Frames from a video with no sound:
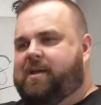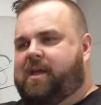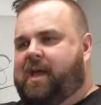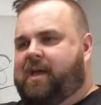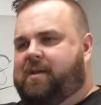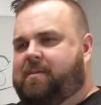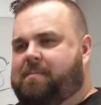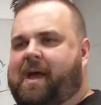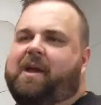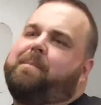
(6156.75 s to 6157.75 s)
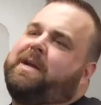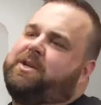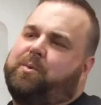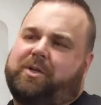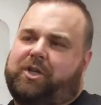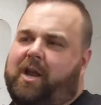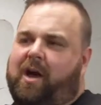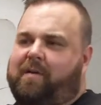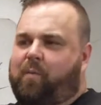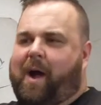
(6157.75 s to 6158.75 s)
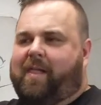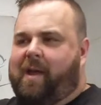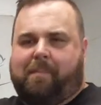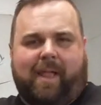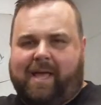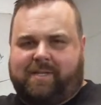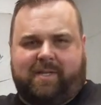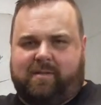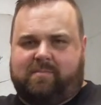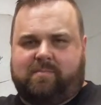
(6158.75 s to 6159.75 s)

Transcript: and my compressor will shut off while I'm blasting.